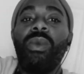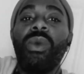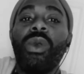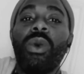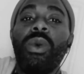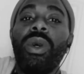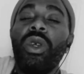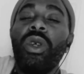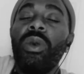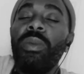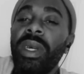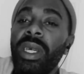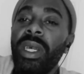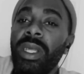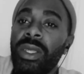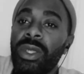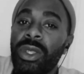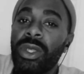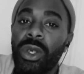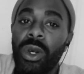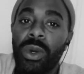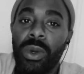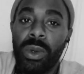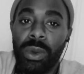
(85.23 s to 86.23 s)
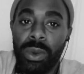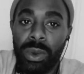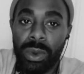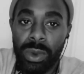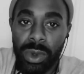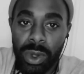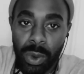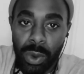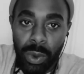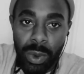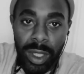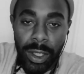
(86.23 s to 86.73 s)
when you be in a zone
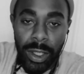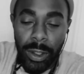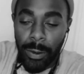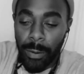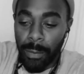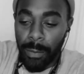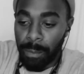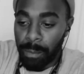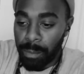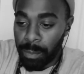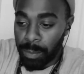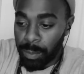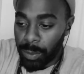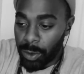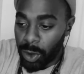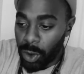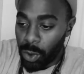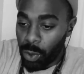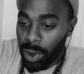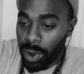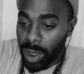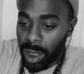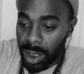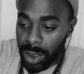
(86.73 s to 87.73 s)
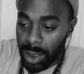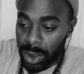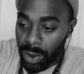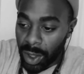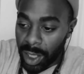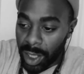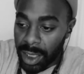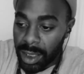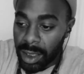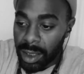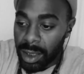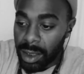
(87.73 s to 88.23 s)
to where you really
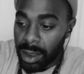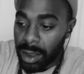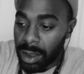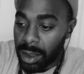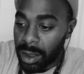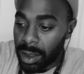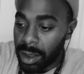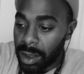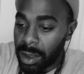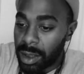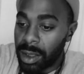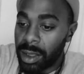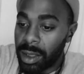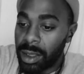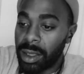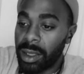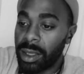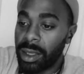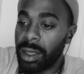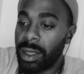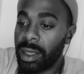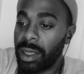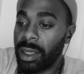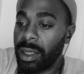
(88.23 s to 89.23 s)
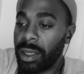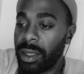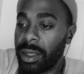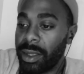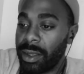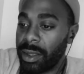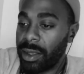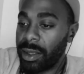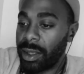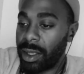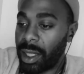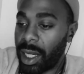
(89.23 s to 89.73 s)
try to
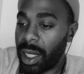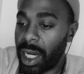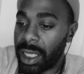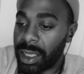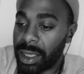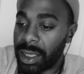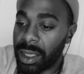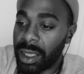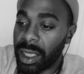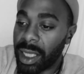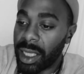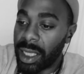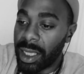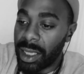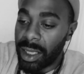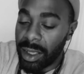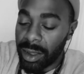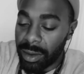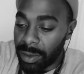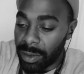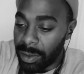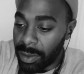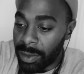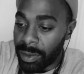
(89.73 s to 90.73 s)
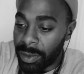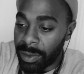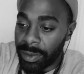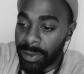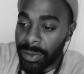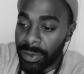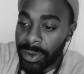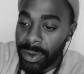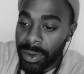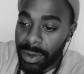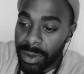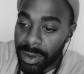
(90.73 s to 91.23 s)
isolate
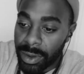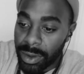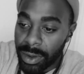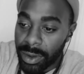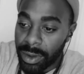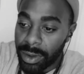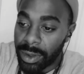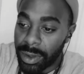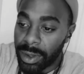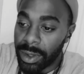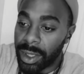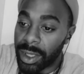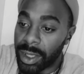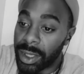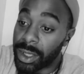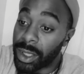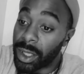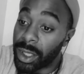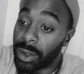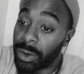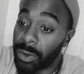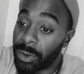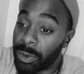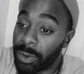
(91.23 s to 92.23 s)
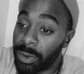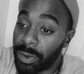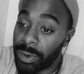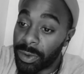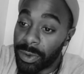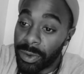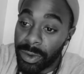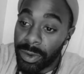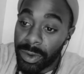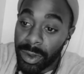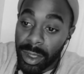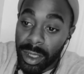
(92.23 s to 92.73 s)
yourself
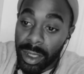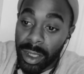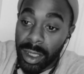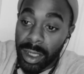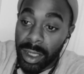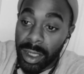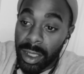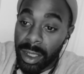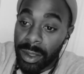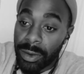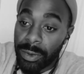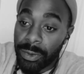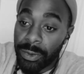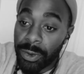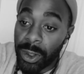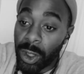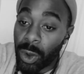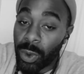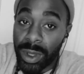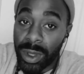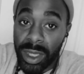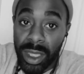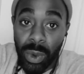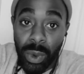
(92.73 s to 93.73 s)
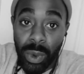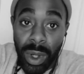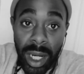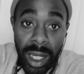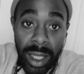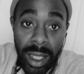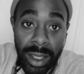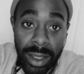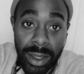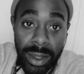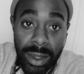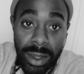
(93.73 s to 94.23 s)

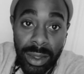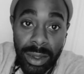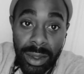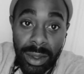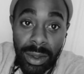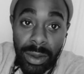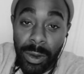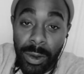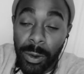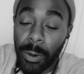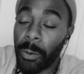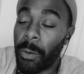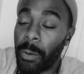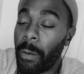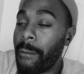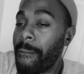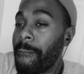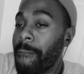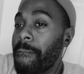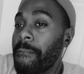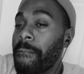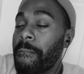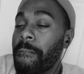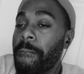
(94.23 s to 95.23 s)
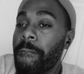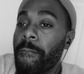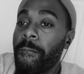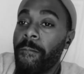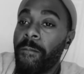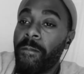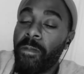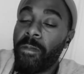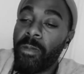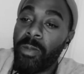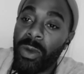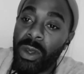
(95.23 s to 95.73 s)
frequency-wise, you know,
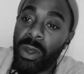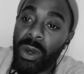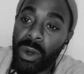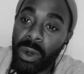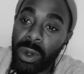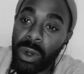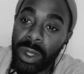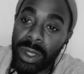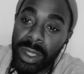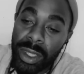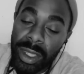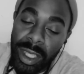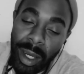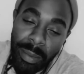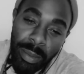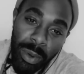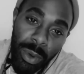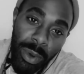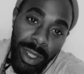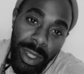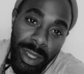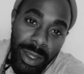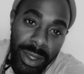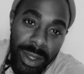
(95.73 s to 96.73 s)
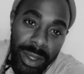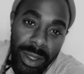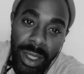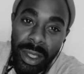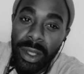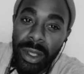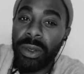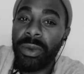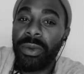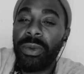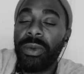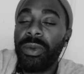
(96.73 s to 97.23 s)
or separate
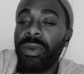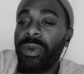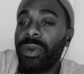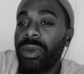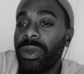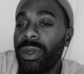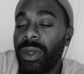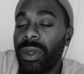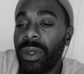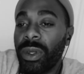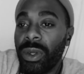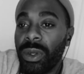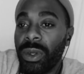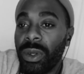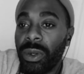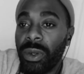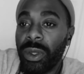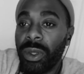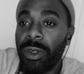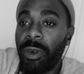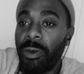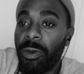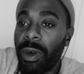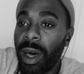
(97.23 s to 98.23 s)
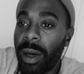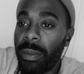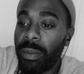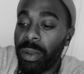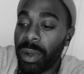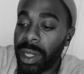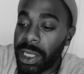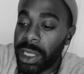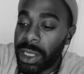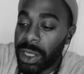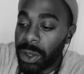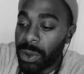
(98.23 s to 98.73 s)
yourself on a
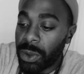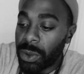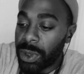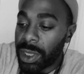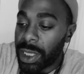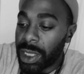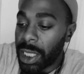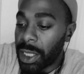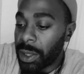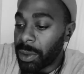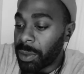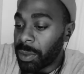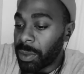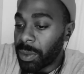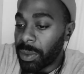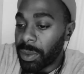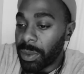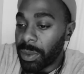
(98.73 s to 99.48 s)
vibrational tip,